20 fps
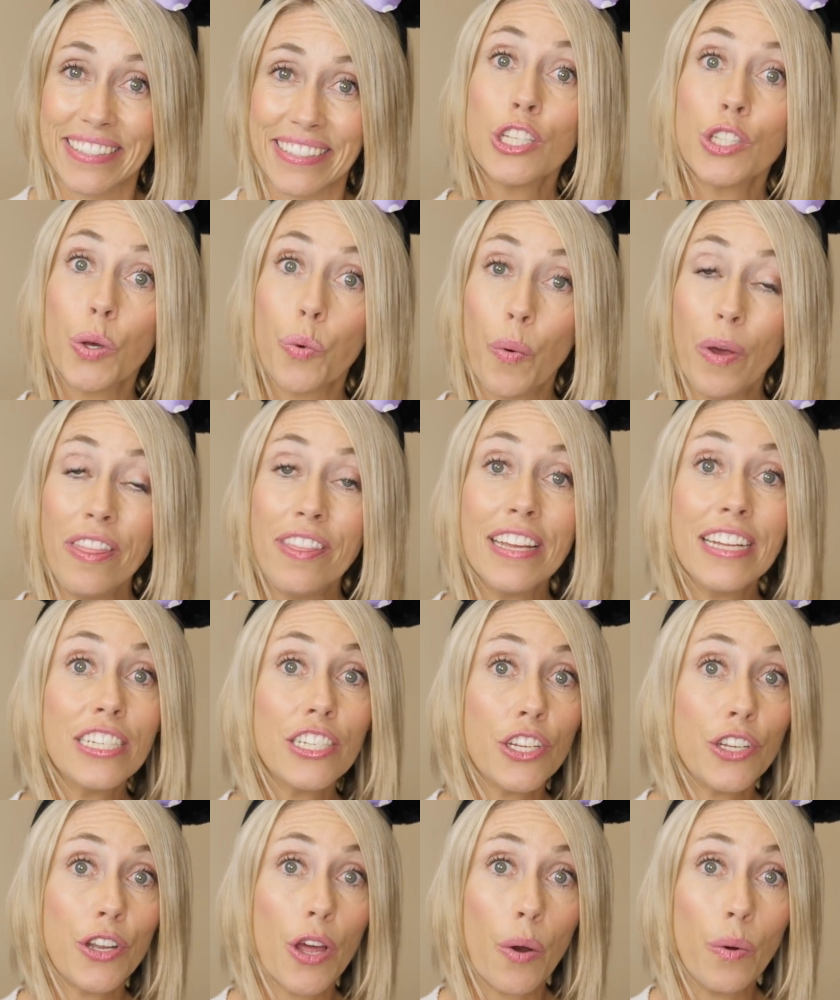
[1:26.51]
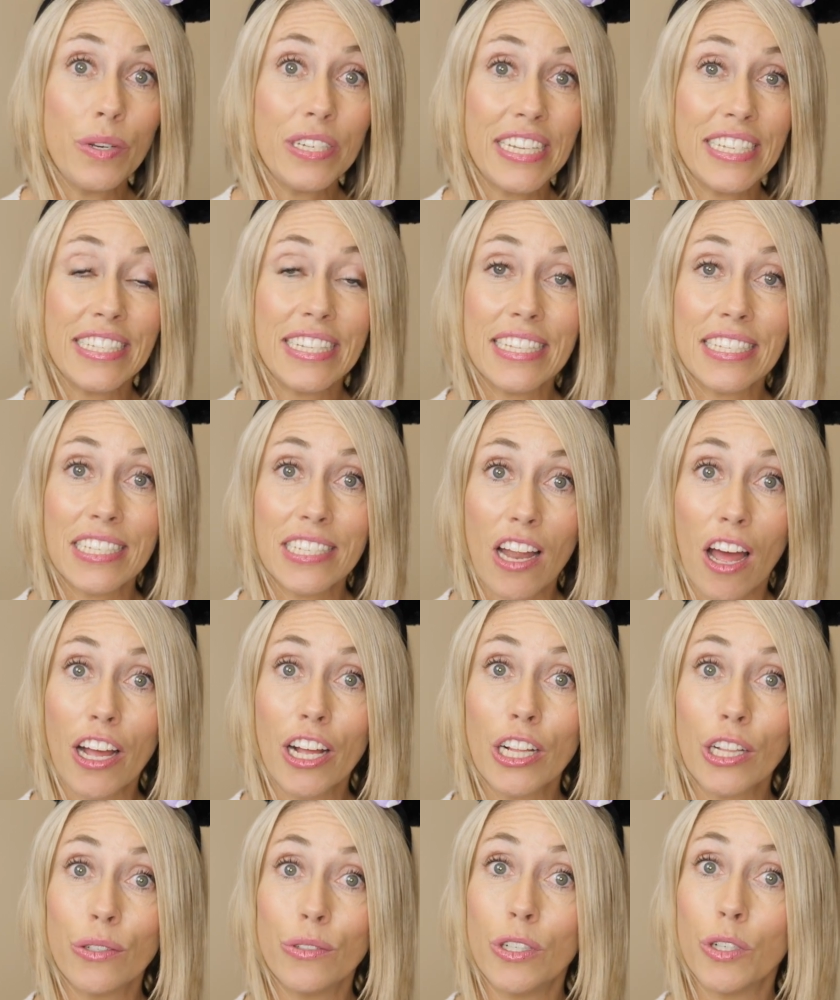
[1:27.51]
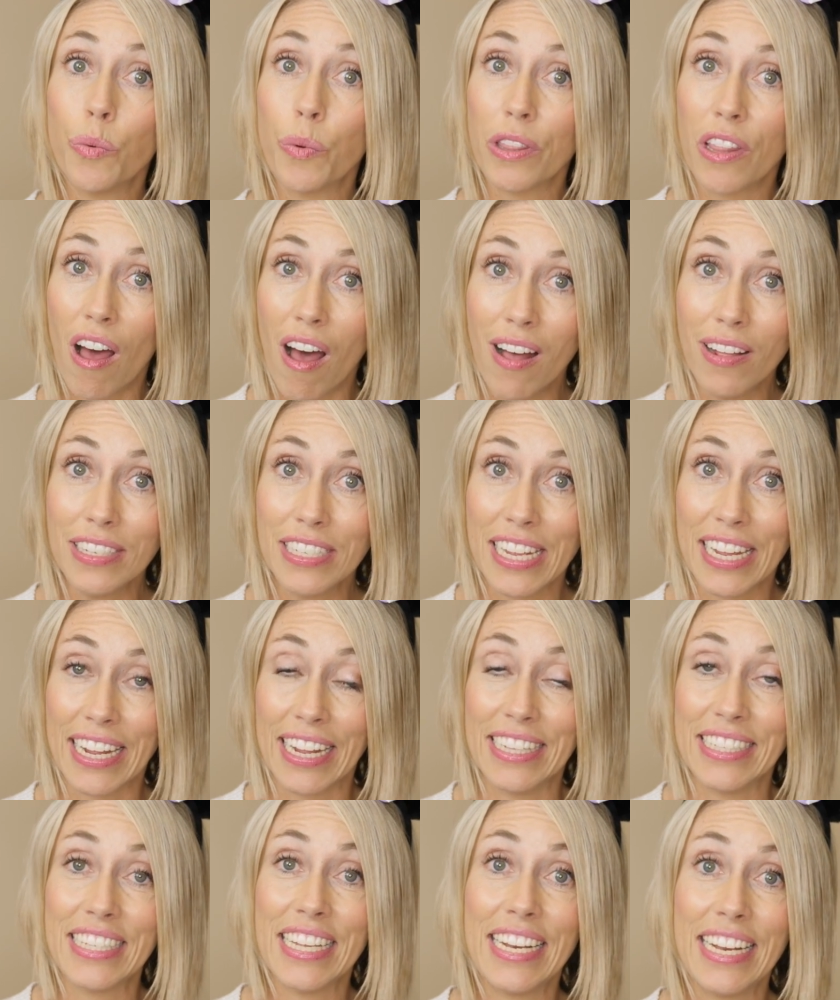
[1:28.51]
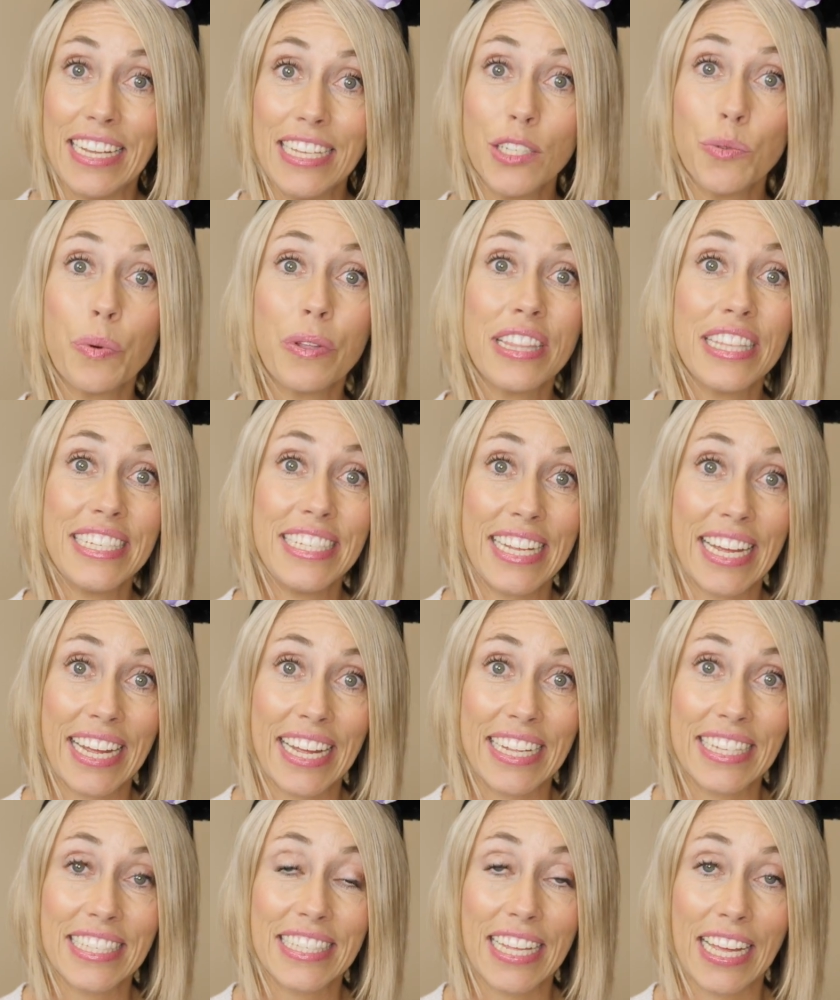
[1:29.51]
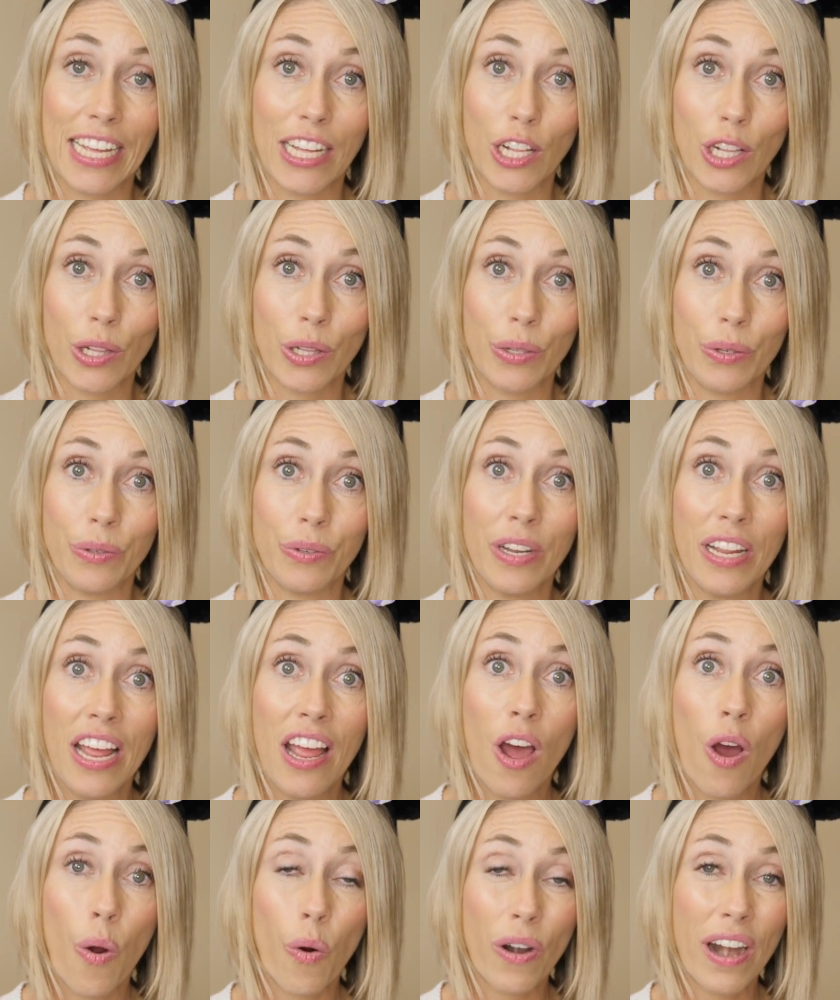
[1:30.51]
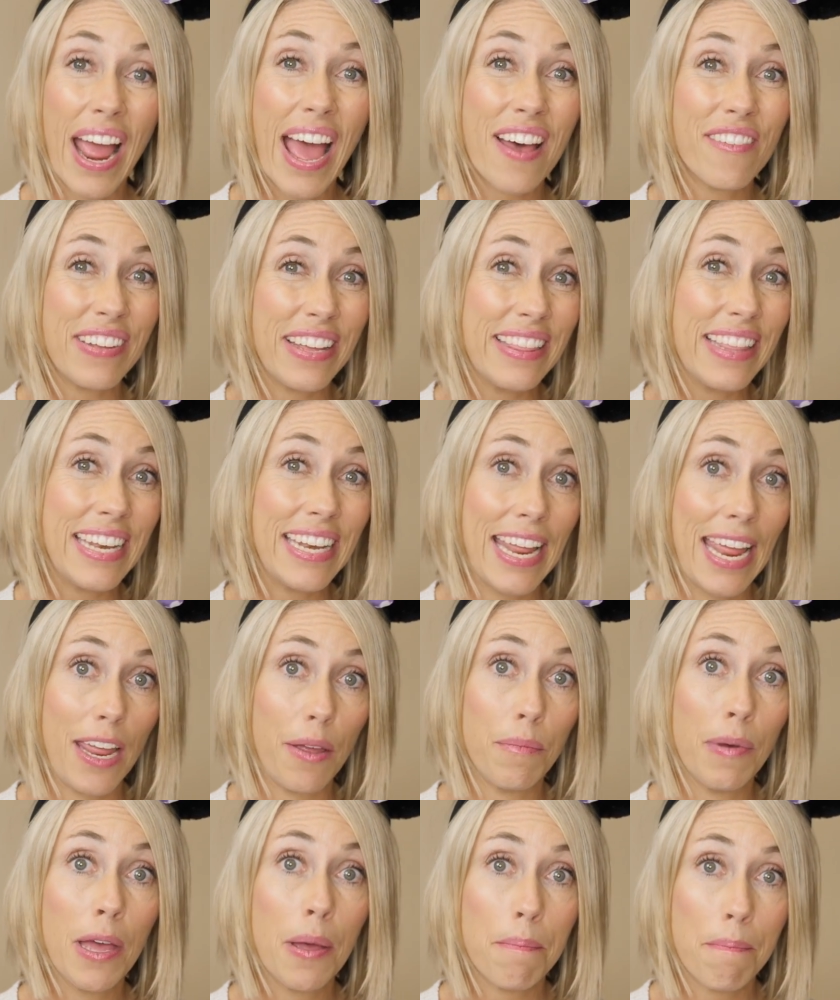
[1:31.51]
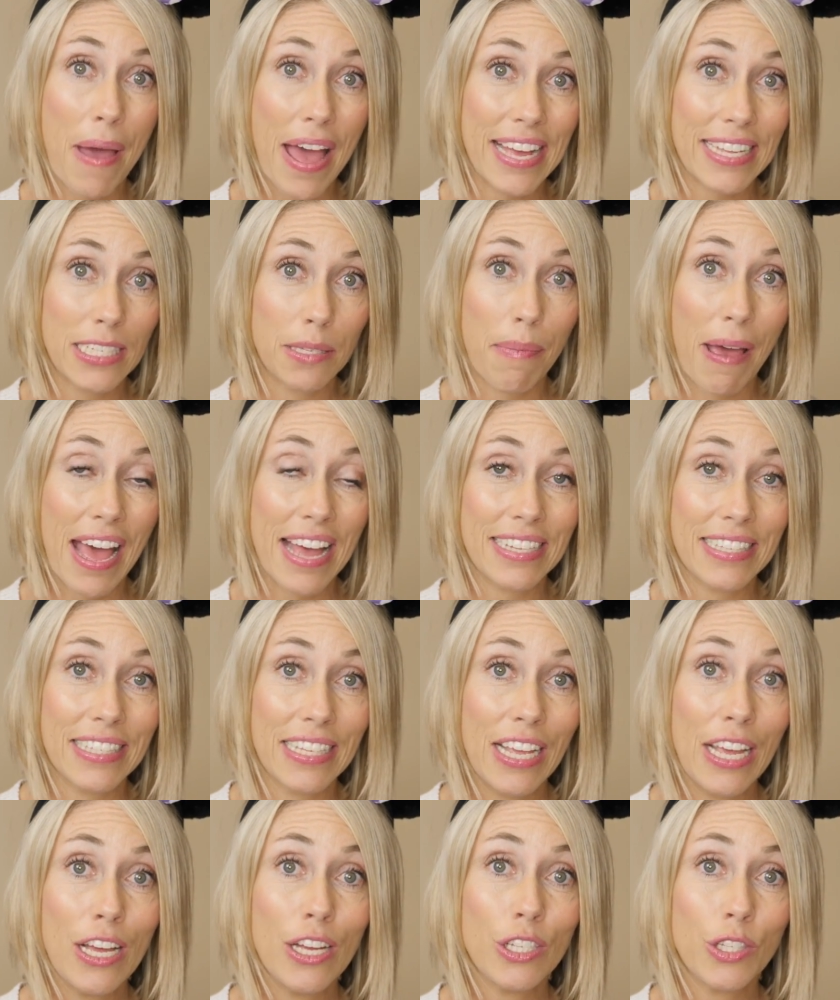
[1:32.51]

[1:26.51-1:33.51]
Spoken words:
So one thing to note is it's not included with all tickets. It is with the tickets that include or have in the name MaxPass.